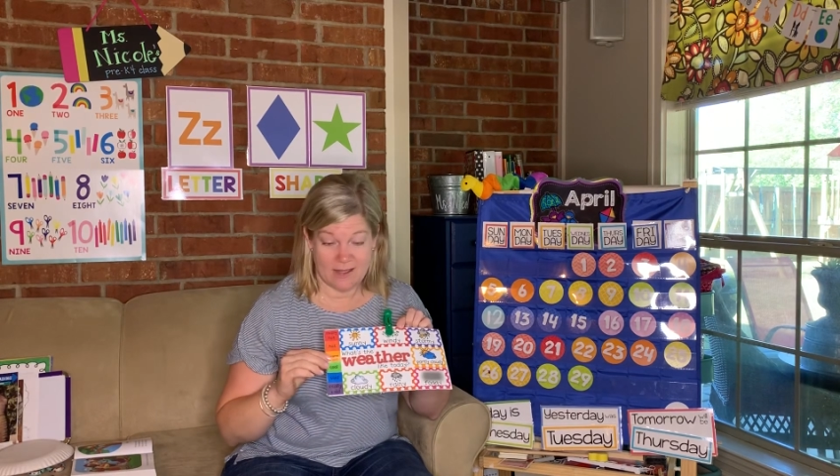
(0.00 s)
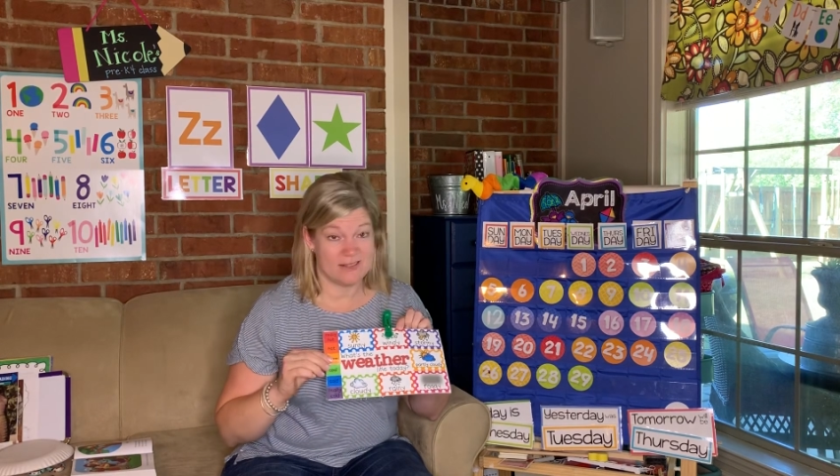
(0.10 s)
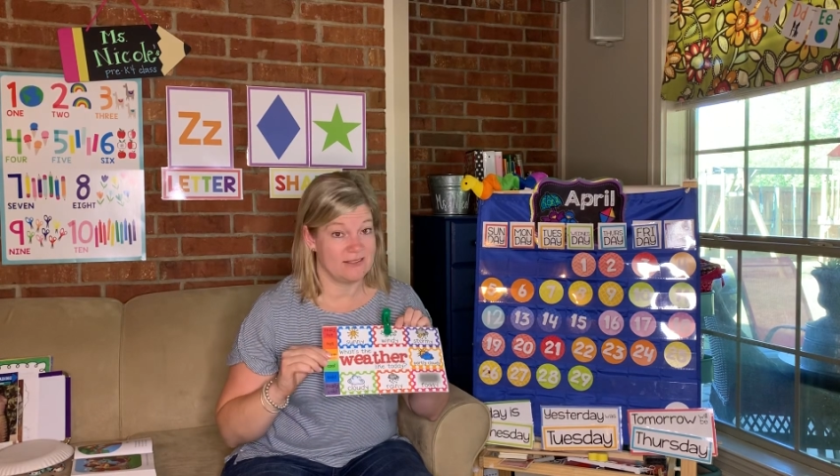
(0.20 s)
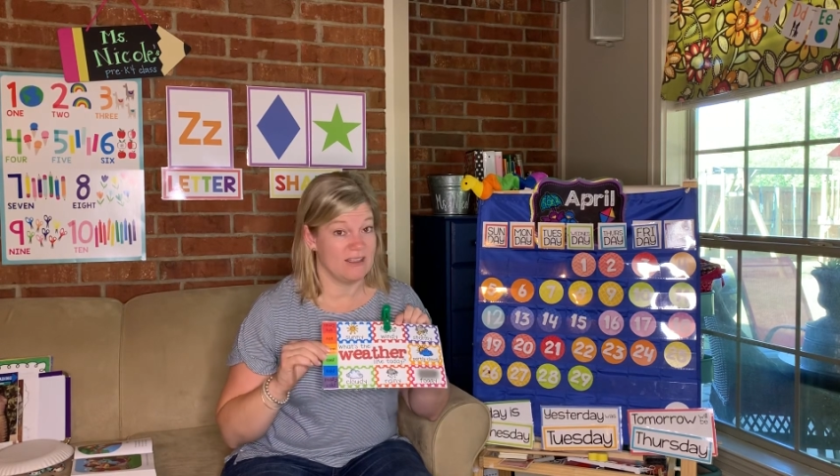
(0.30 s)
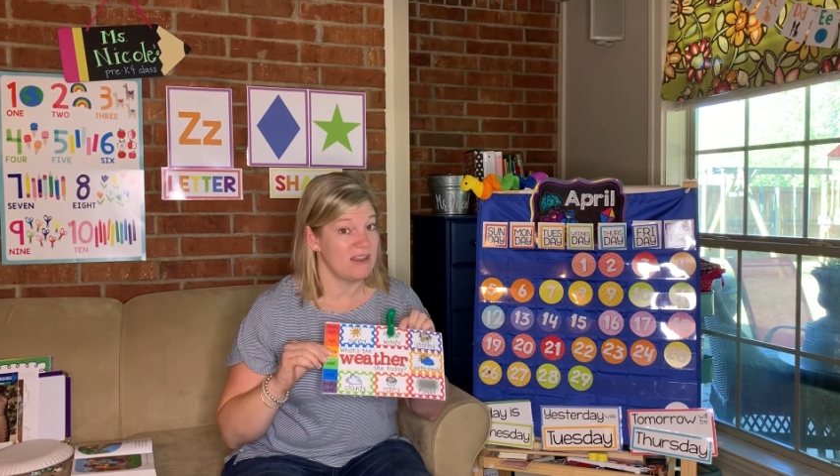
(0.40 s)

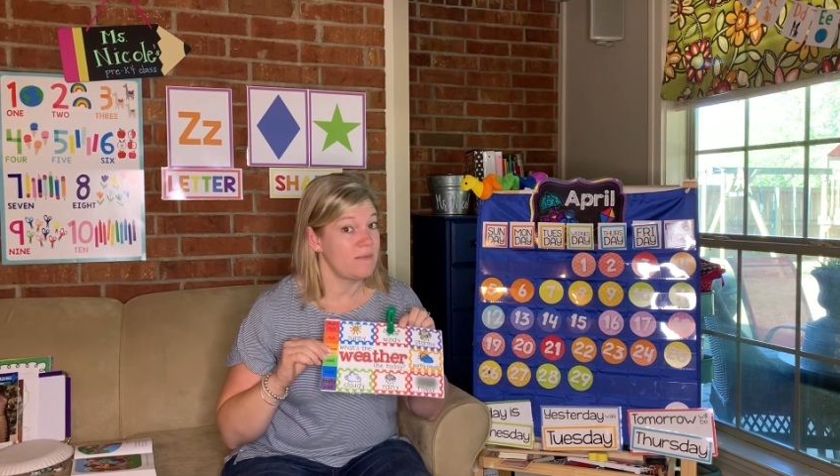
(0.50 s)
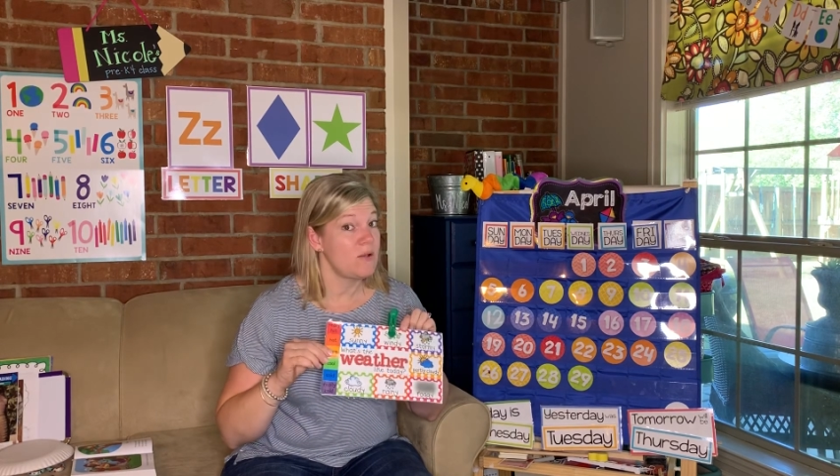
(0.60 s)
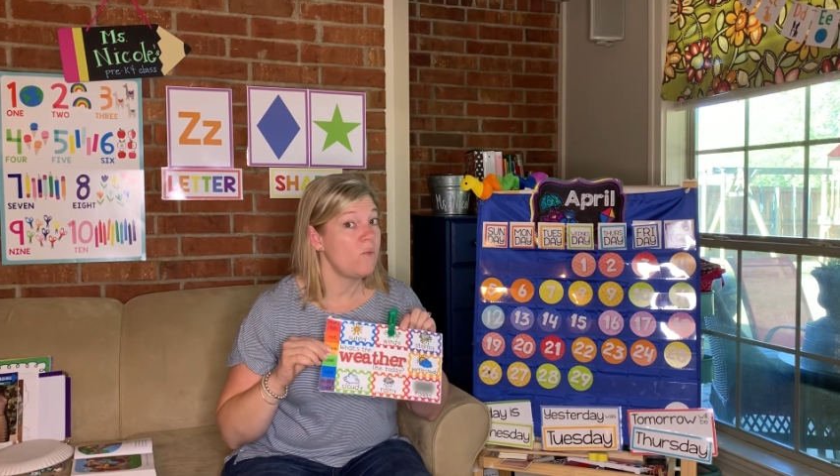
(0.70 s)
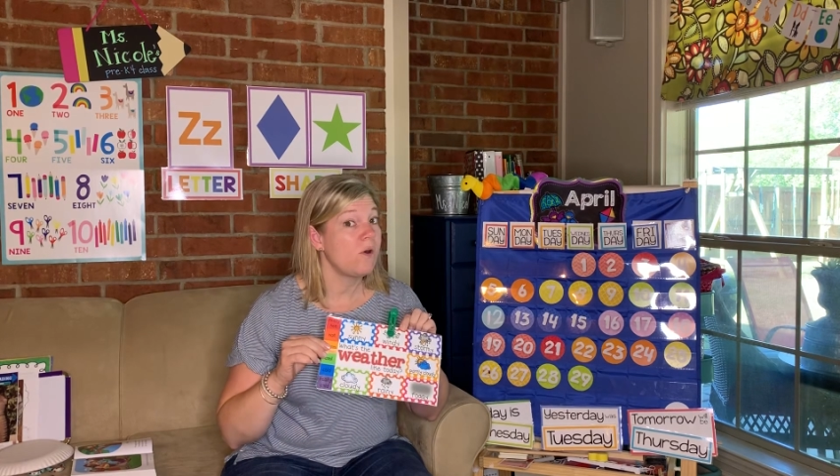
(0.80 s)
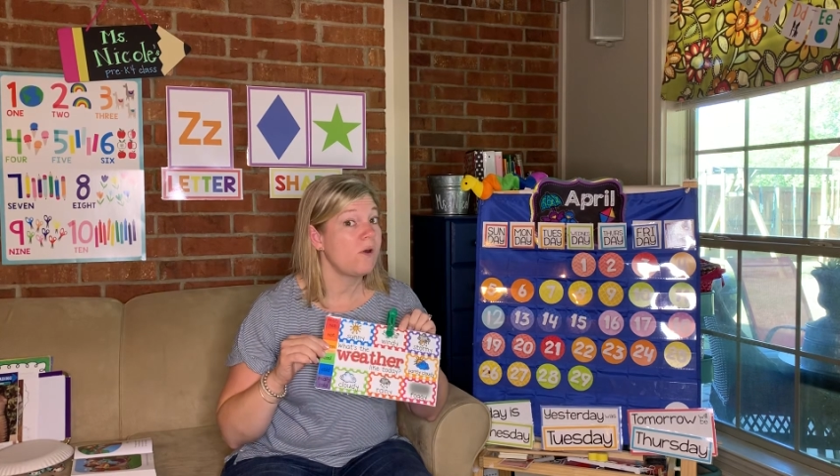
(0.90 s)
it's gonna be
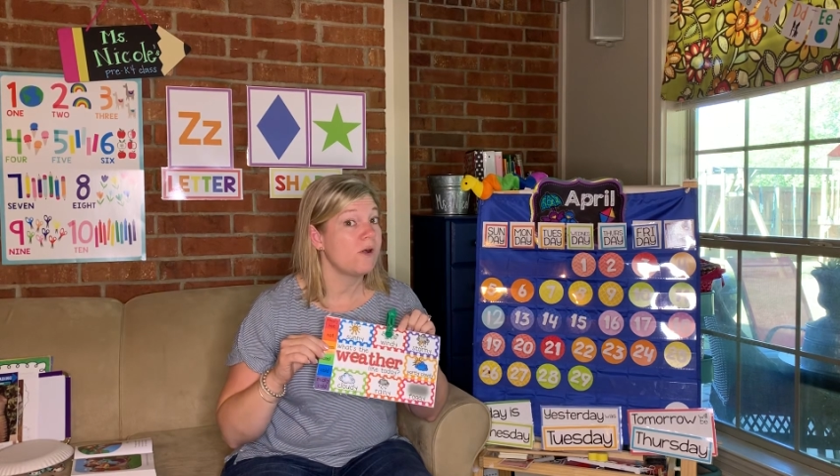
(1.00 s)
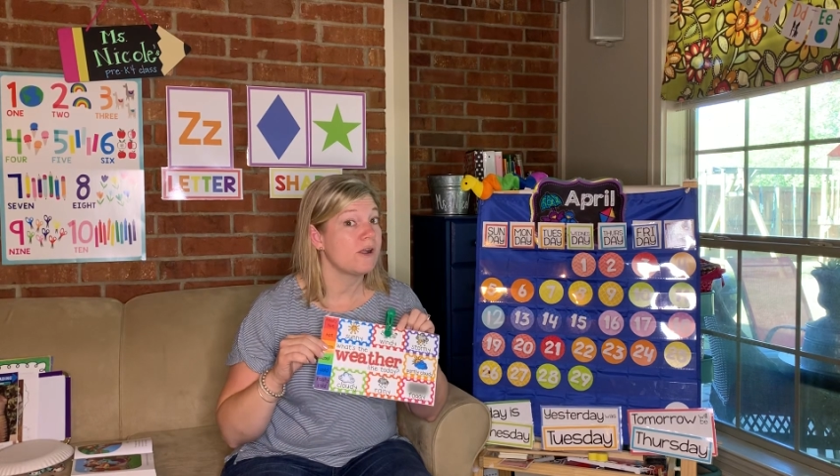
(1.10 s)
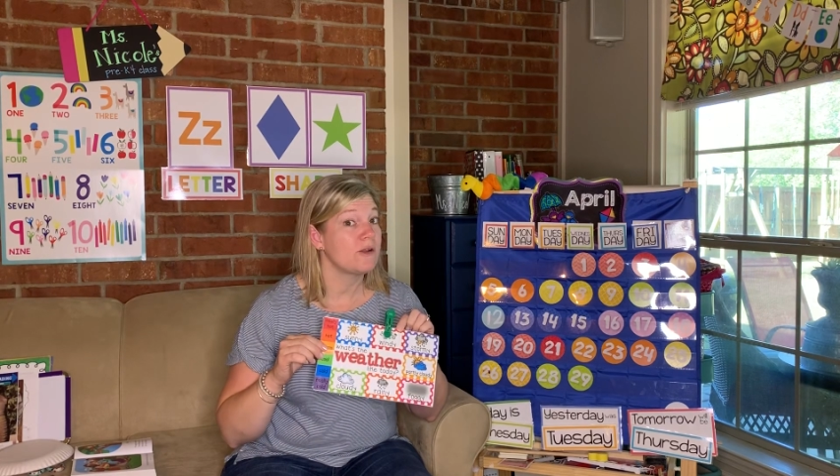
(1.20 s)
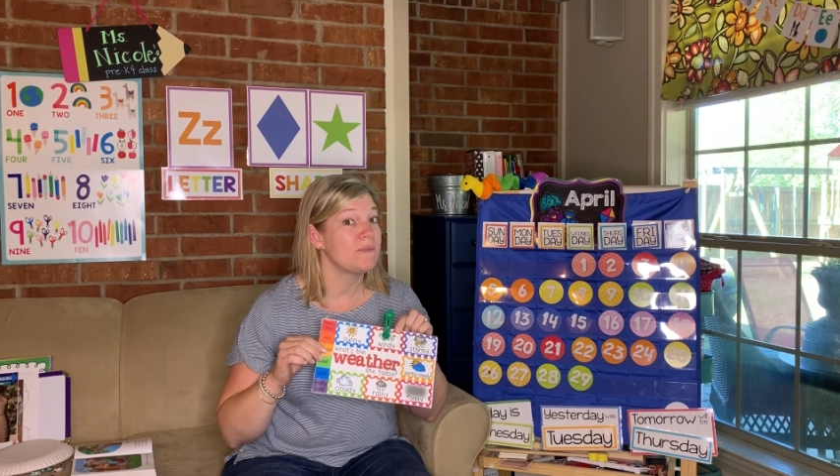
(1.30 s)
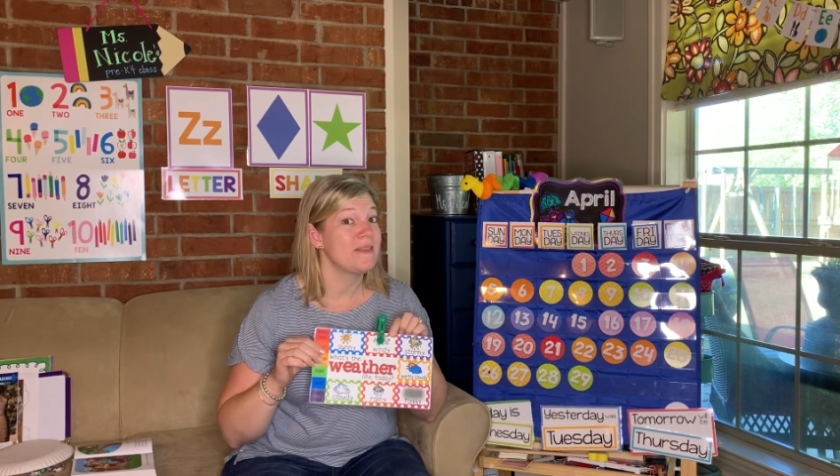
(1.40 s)

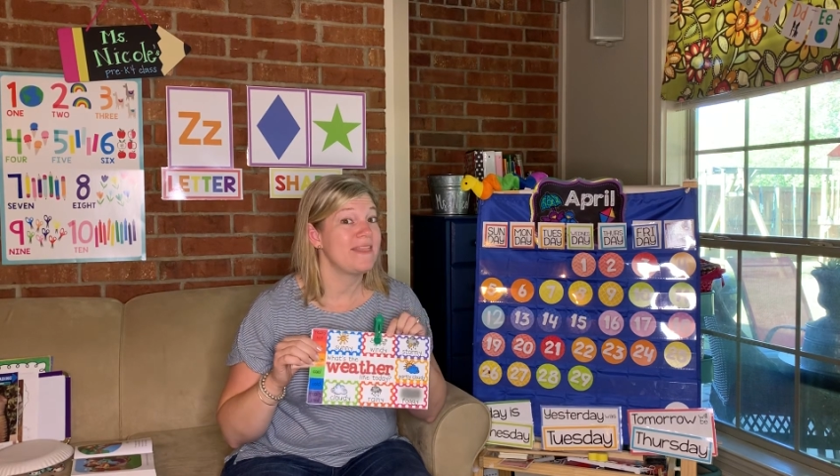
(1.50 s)
warm.